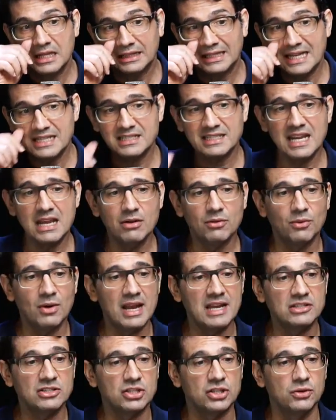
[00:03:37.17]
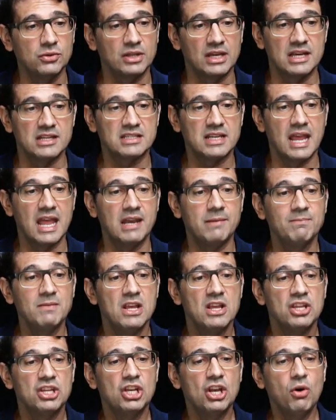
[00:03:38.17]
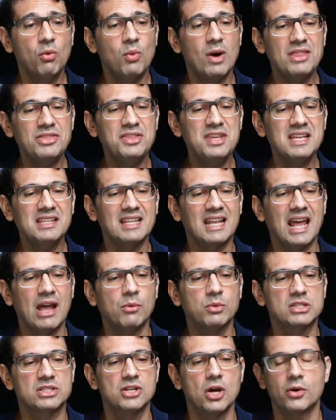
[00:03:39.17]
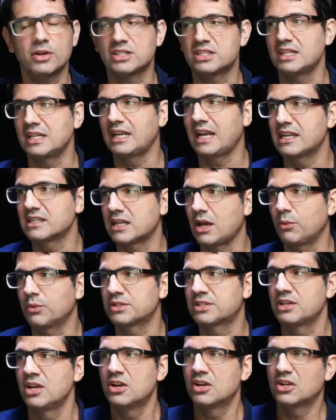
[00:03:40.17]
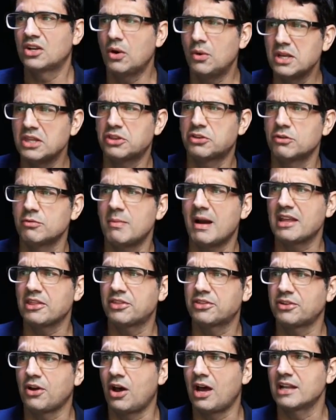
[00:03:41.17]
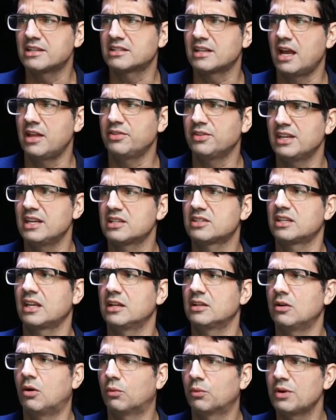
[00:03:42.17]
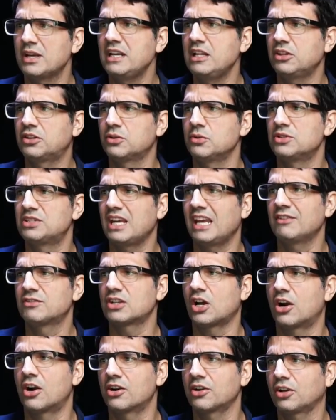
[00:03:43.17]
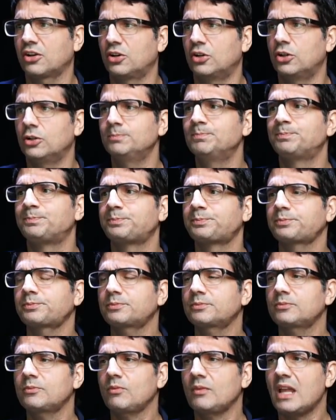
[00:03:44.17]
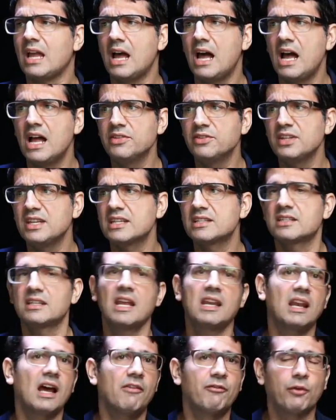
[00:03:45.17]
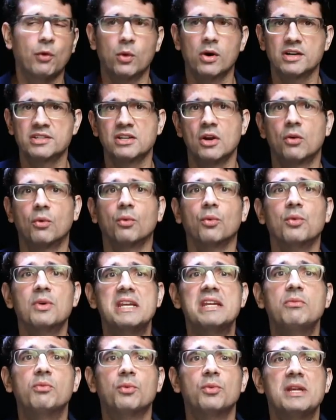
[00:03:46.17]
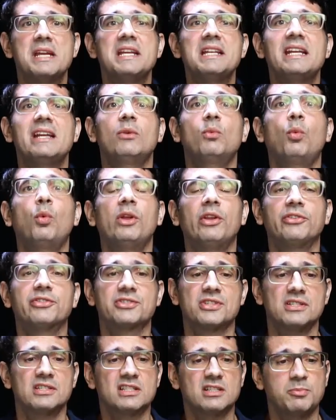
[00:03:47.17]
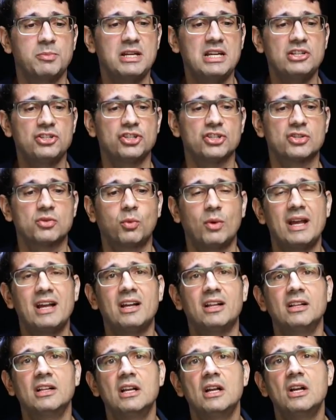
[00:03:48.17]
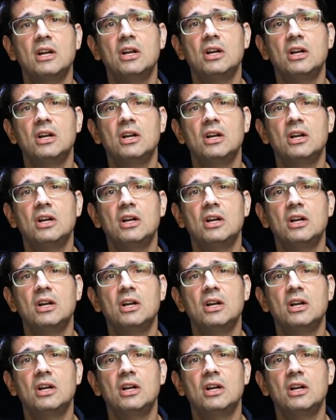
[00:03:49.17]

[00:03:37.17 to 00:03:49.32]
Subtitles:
Let's get right to this. And, you know, one thing that I was noticing as I was going through my thoughts on this and reading through Dave's article on this, and of course, rereading Wilson's speech as well,